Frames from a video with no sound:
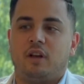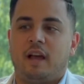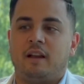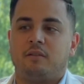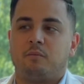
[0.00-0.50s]

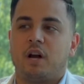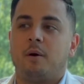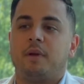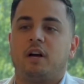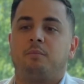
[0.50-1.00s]
and
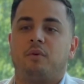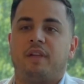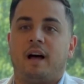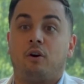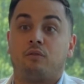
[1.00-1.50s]
coming up with
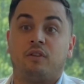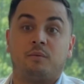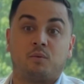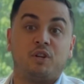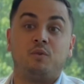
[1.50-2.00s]

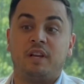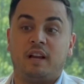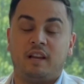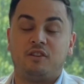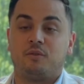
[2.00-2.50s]
algorithms when you
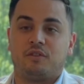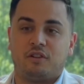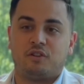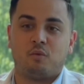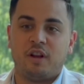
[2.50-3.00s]
get into a
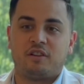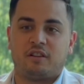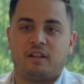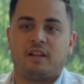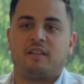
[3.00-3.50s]

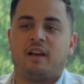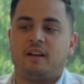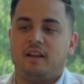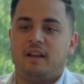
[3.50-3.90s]
situation like that,